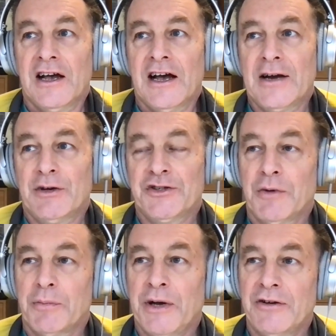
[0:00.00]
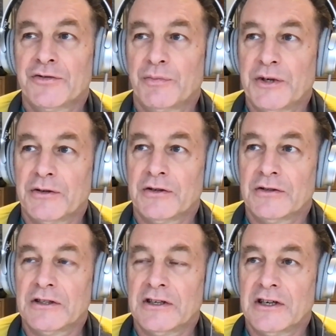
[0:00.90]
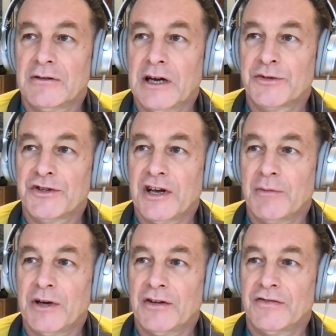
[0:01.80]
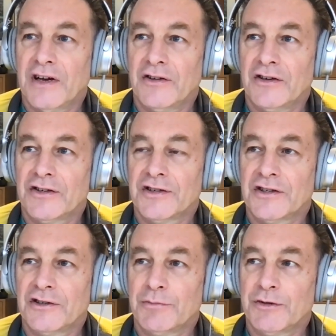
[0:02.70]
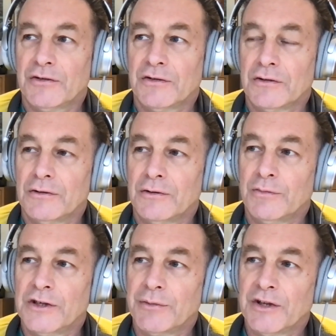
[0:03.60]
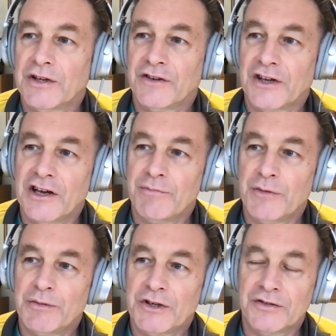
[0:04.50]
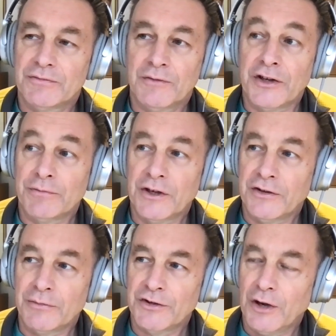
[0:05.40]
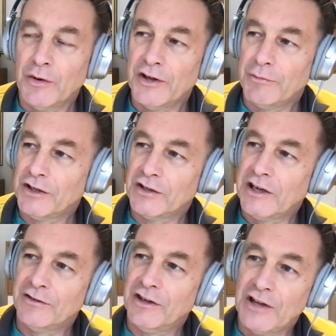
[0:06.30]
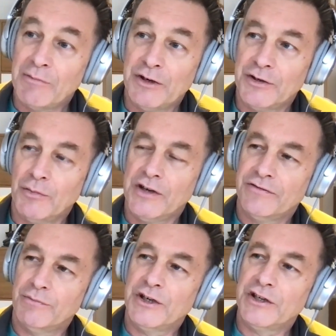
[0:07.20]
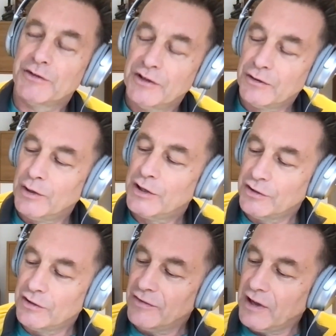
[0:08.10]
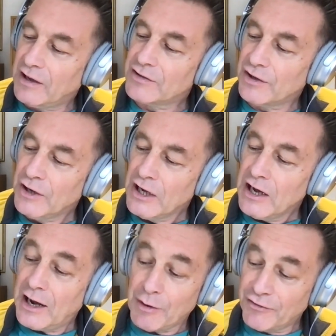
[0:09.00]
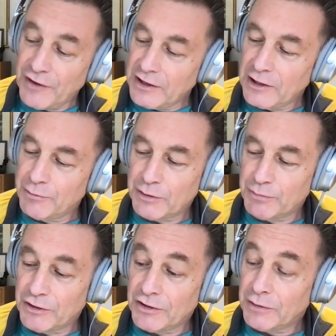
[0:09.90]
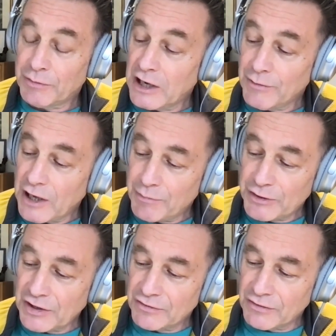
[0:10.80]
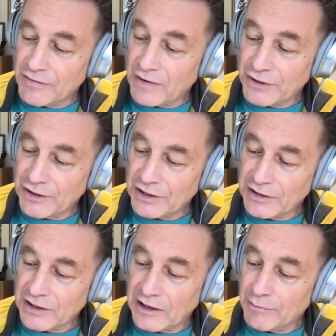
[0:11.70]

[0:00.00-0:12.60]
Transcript: Anyway, so my parents were a bit upset about the fact that I'd essentially broken the law. But anyway, they forgave me because, well, there was no way they were going to take that bird away from me. There was no question of that. So anyway, I fell in love with the bird. It became the epicenter of everything.